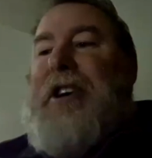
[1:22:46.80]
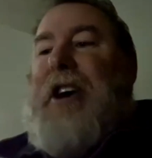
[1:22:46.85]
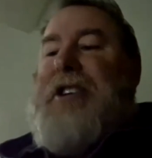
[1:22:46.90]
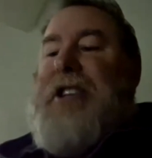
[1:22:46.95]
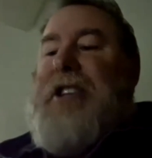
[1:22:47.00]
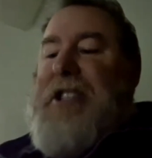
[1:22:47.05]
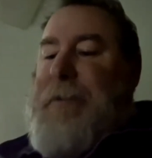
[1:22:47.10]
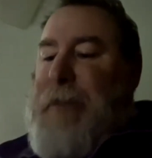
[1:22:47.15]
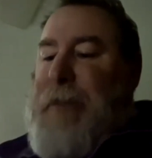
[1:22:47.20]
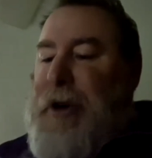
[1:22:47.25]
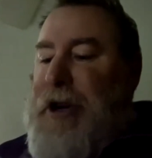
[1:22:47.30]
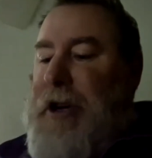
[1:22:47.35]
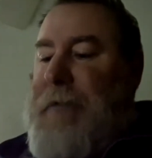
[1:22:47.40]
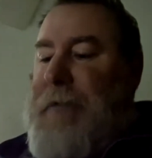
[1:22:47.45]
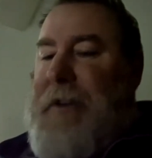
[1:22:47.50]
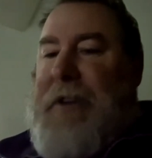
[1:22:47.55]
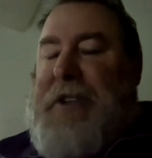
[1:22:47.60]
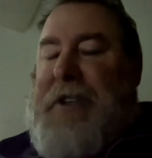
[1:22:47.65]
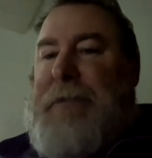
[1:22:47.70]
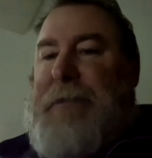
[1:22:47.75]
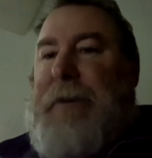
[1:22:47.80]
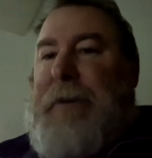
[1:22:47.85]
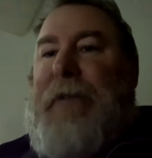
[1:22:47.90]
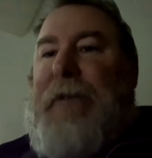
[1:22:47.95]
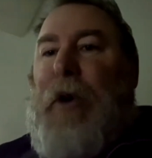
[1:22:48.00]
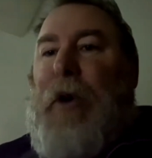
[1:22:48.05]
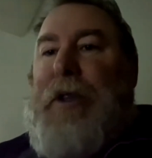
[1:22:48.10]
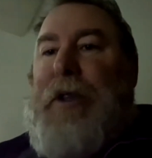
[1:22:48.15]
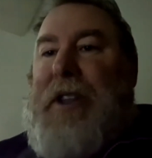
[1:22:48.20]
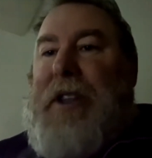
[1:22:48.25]
just proved it just
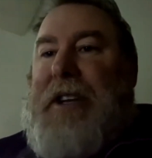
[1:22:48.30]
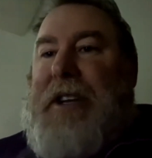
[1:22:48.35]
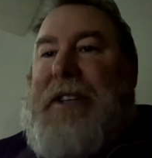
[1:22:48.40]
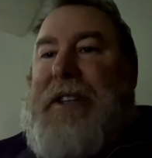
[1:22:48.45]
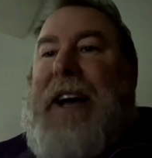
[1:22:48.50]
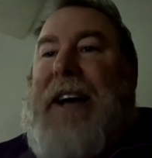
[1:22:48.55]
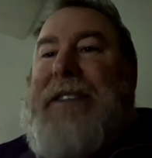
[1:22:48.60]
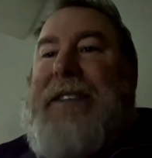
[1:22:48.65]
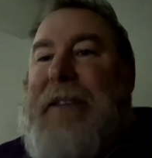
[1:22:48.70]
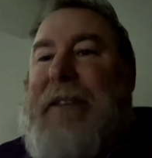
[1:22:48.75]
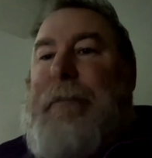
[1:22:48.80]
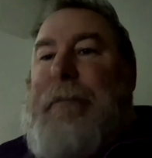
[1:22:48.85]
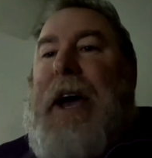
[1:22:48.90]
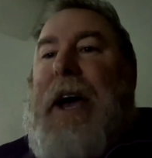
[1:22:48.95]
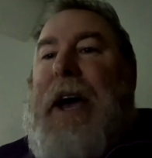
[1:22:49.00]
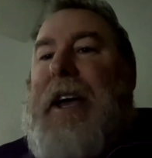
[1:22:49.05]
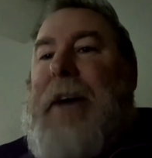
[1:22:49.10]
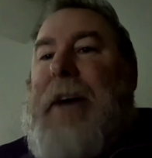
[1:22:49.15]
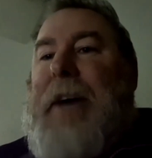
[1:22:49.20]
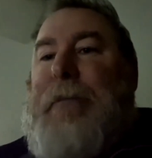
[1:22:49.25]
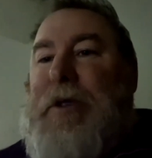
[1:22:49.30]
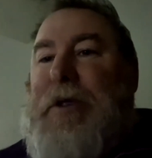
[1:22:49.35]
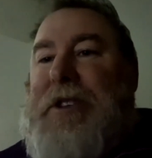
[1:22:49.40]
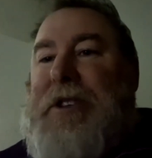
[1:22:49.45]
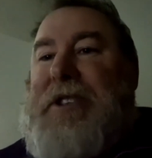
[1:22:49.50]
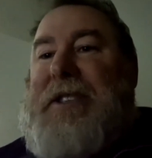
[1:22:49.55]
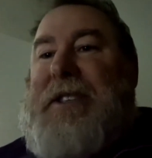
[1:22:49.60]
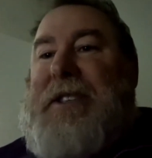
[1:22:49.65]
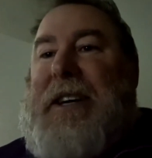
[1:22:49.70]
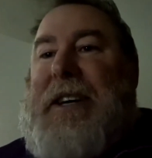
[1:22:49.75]
before that it doesn't back up
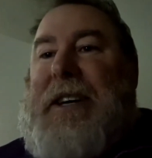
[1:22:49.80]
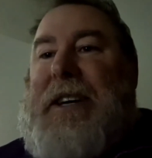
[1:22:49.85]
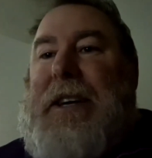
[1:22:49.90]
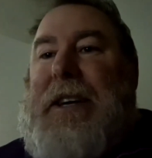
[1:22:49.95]
what you say.